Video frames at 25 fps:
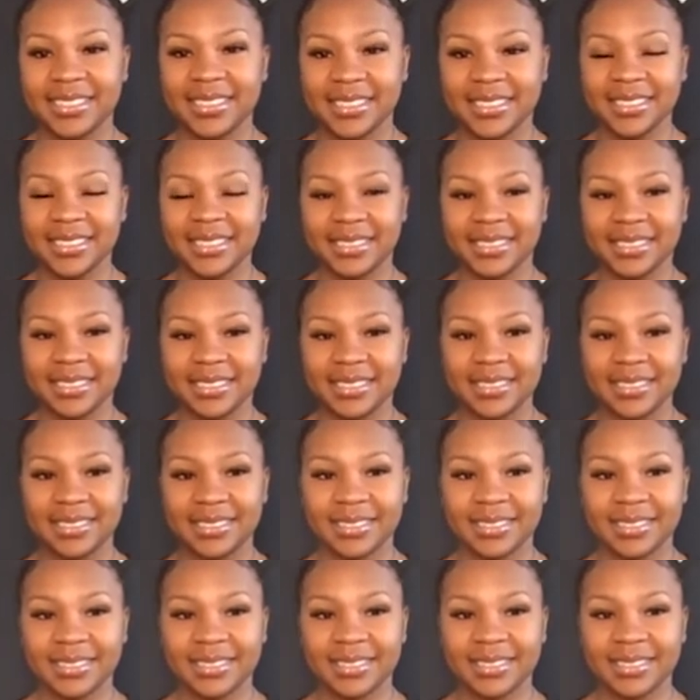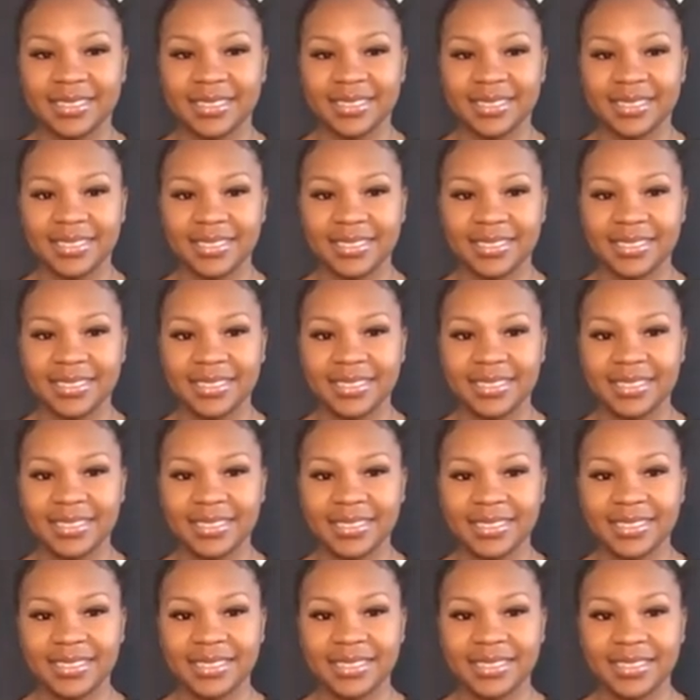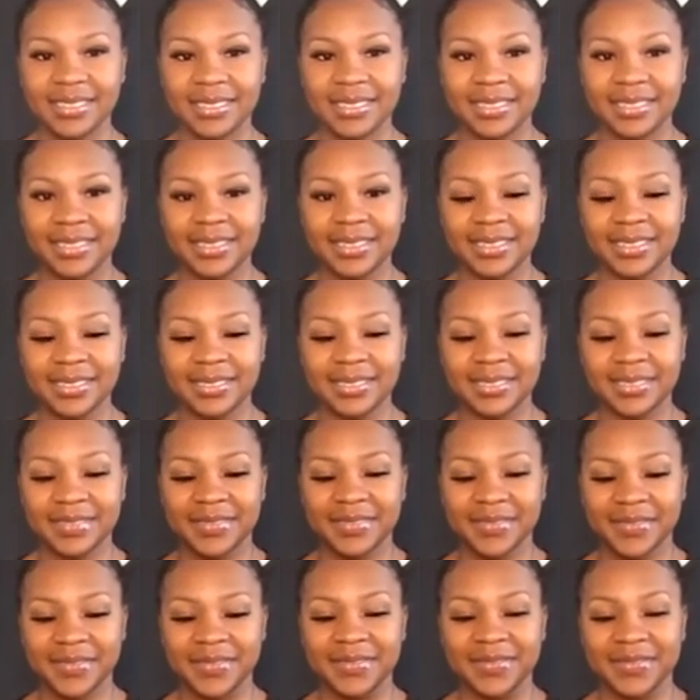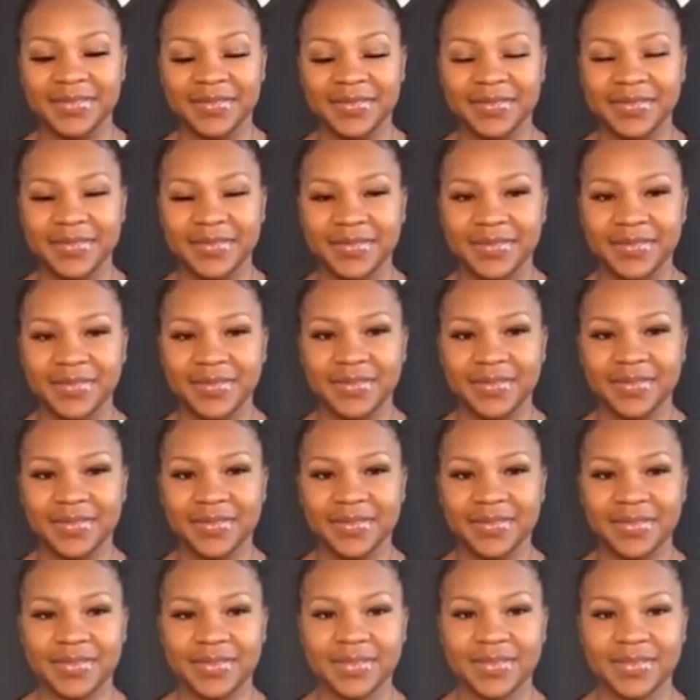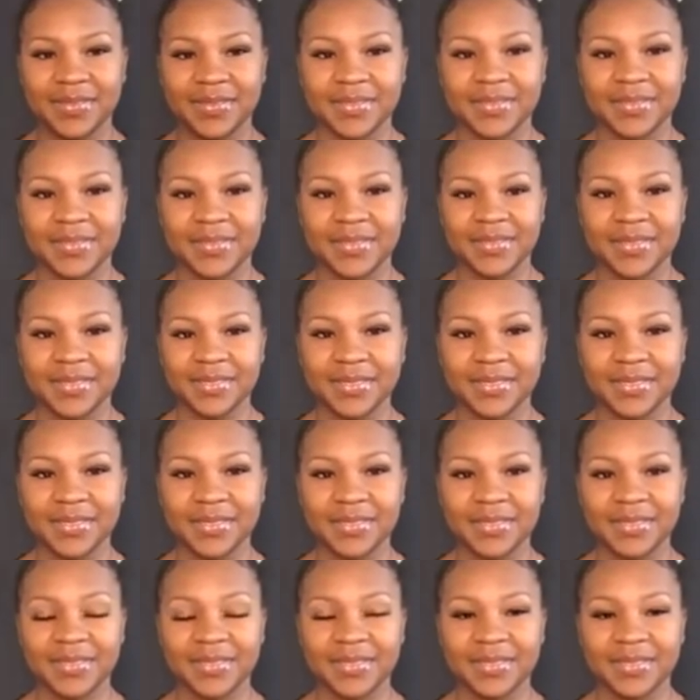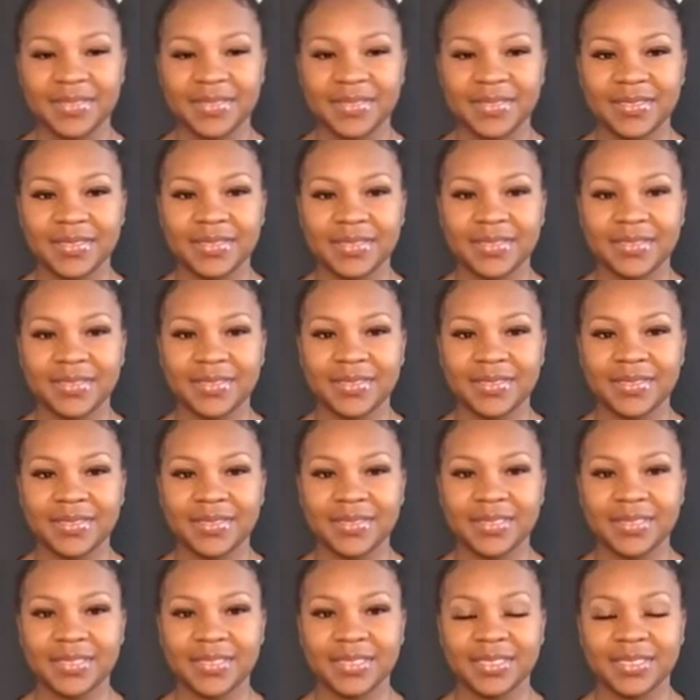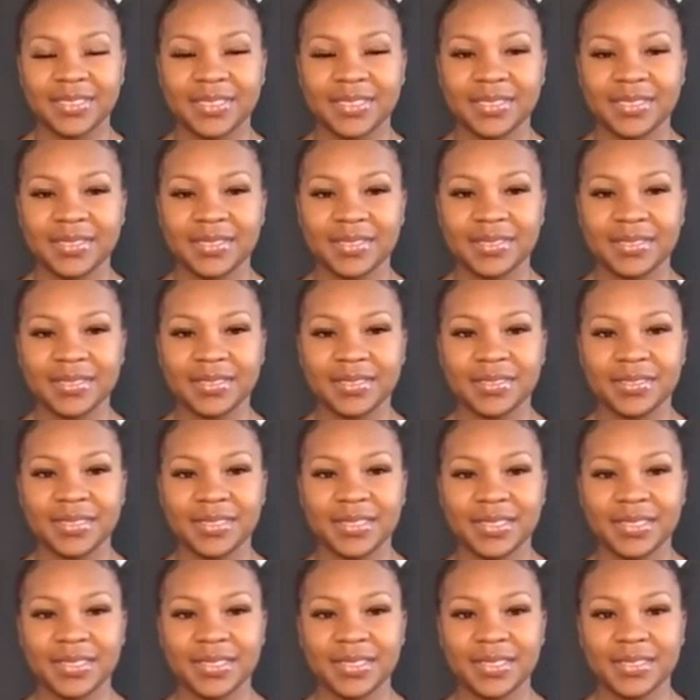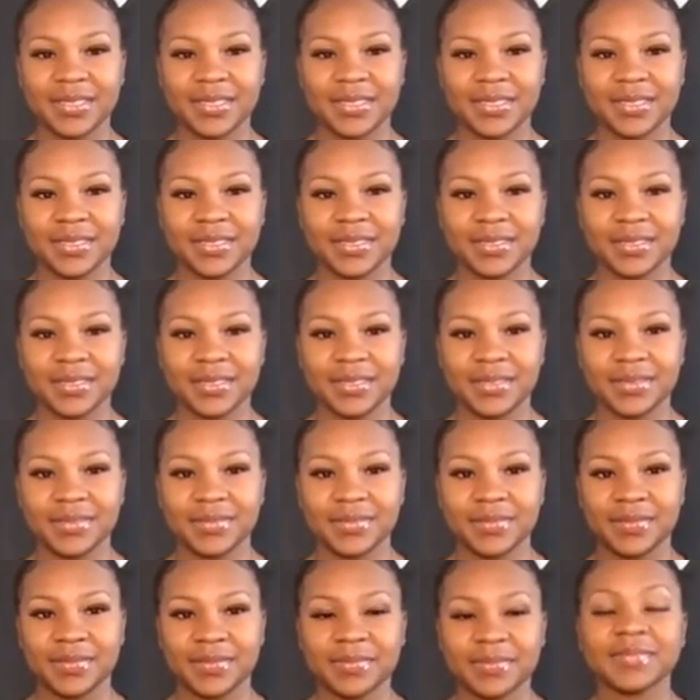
(silent)